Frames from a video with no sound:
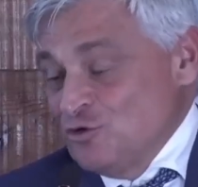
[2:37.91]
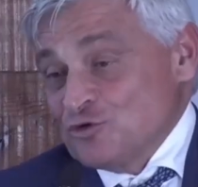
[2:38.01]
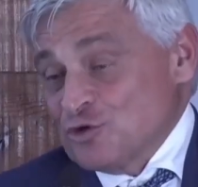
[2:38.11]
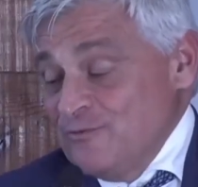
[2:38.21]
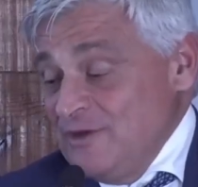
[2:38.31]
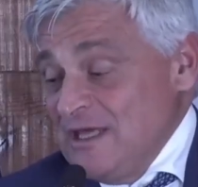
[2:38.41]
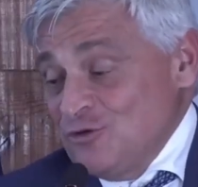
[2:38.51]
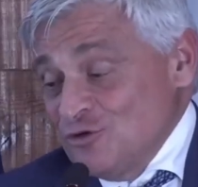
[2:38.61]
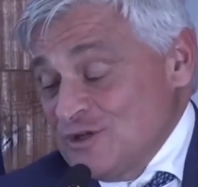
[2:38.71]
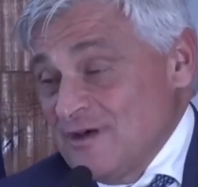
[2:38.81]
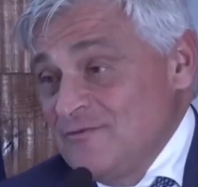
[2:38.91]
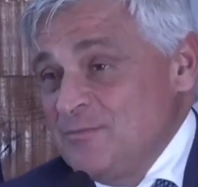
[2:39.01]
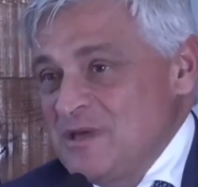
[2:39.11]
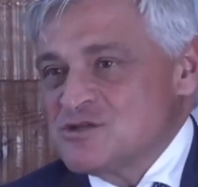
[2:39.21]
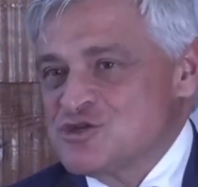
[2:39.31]
Do you see any
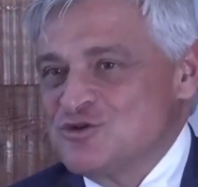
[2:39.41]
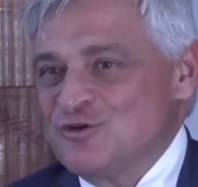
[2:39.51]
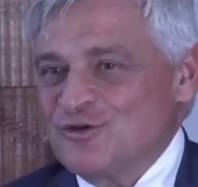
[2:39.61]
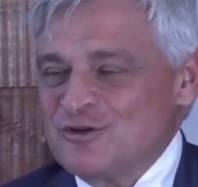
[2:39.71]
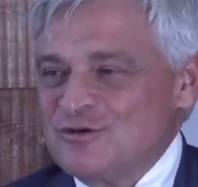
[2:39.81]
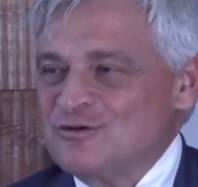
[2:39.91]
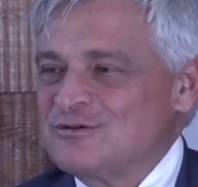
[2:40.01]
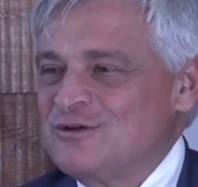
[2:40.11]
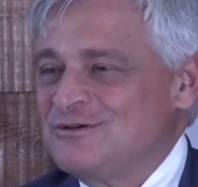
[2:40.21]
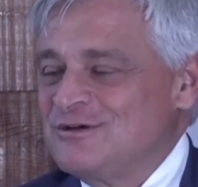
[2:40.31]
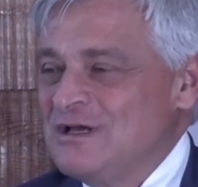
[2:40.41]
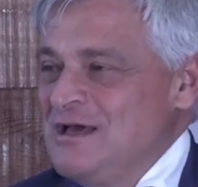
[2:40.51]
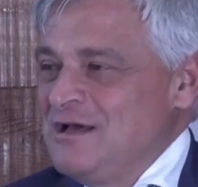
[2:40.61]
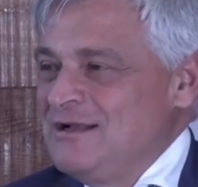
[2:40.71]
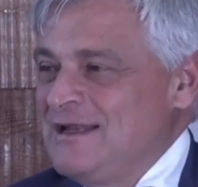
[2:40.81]
risks in what uh,
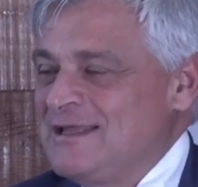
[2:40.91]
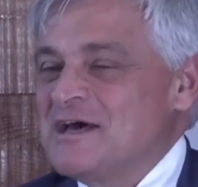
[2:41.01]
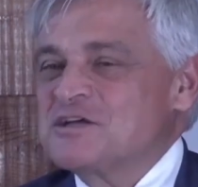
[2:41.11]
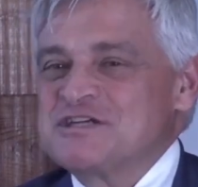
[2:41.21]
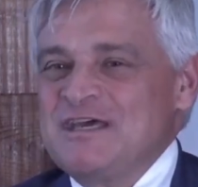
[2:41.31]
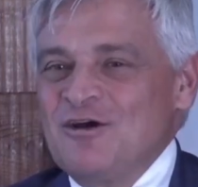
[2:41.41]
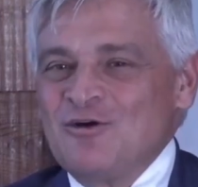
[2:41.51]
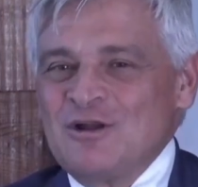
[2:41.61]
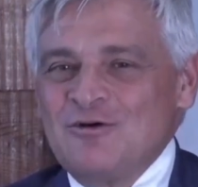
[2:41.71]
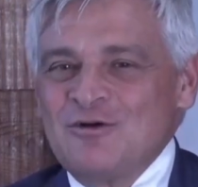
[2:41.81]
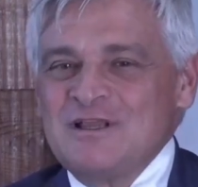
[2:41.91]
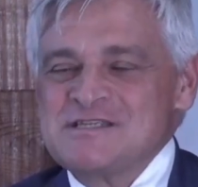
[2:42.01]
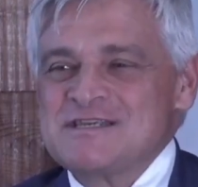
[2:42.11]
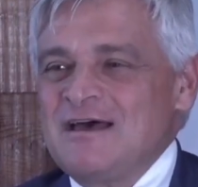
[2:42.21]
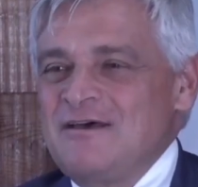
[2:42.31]
we've heard about today? We
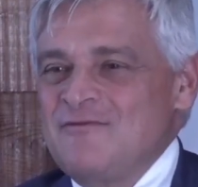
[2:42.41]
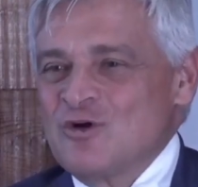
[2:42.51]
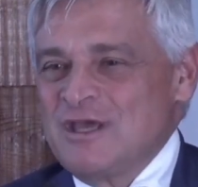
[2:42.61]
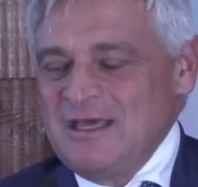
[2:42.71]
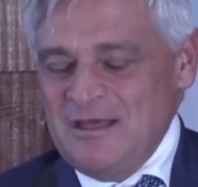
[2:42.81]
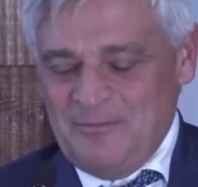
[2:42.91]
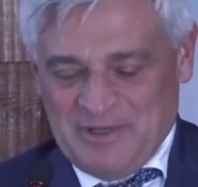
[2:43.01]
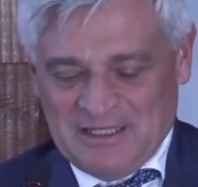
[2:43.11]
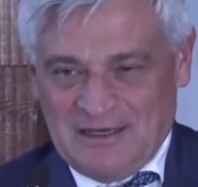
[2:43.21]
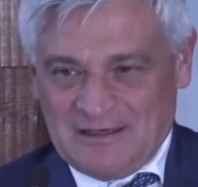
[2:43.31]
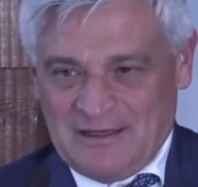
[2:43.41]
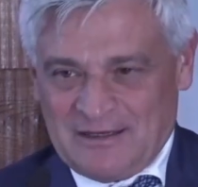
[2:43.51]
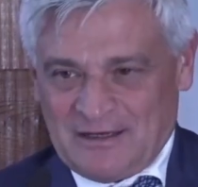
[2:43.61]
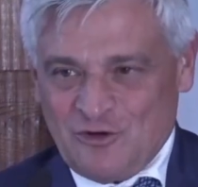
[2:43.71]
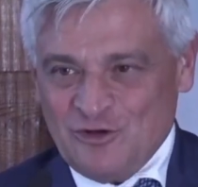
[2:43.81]
started talking about
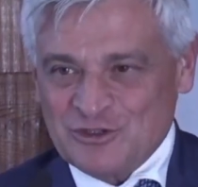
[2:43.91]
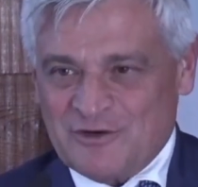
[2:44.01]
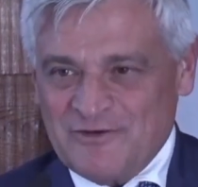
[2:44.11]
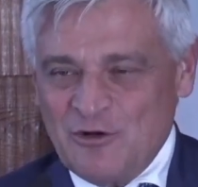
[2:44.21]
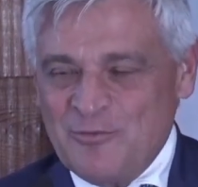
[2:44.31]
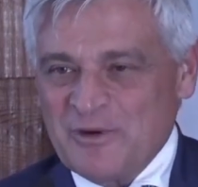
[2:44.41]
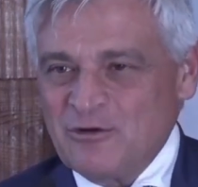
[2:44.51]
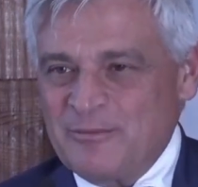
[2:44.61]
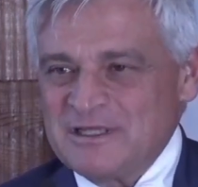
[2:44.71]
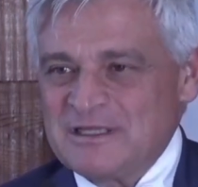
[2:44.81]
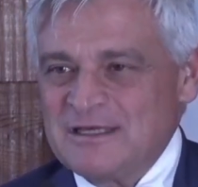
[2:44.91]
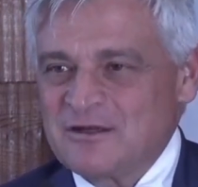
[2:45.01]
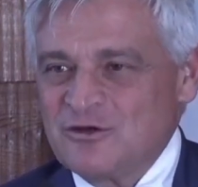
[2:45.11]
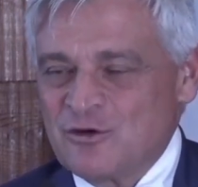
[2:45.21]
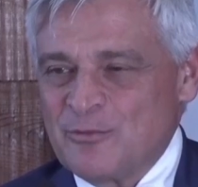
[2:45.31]
AI that's going to be part
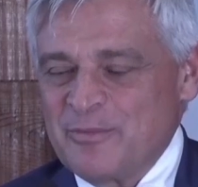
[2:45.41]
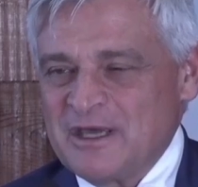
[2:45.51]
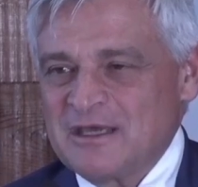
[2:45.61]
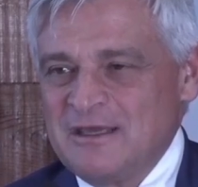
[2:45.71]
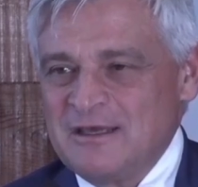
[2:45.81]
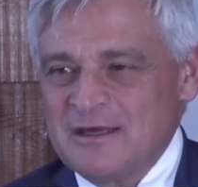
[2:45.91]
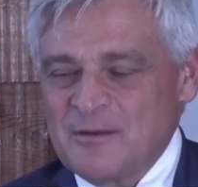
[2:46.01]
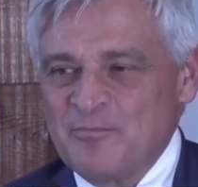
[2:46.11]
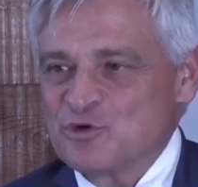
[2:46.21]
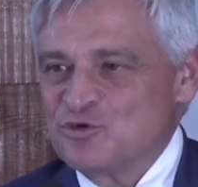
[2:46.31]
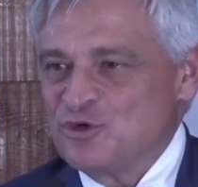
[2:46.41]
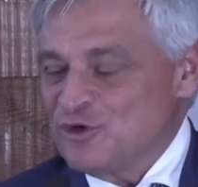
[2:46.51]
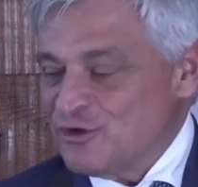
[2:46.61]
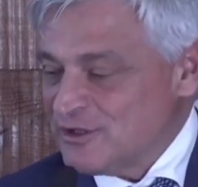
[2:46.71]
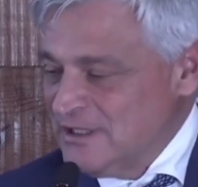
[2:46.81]
of our lives and part of
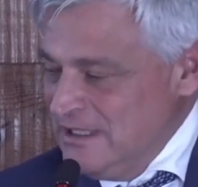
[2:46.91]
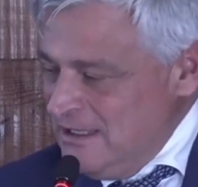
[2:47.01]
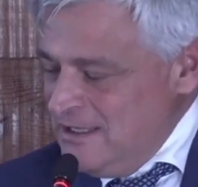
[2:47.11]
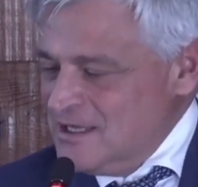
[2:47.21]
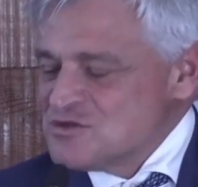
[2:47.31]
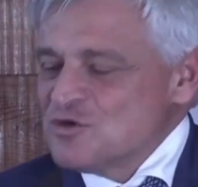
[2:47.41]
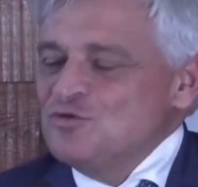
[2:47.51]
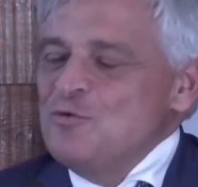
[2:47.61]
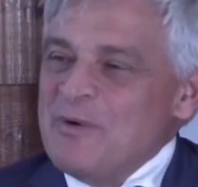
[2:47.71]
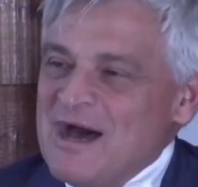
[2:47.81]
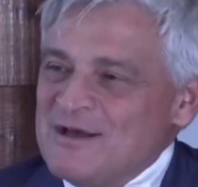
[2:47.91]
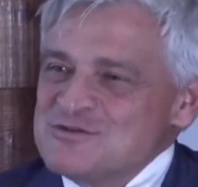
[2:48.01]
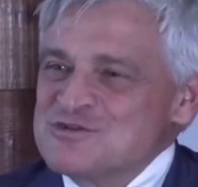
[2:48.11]
your life too, obviously.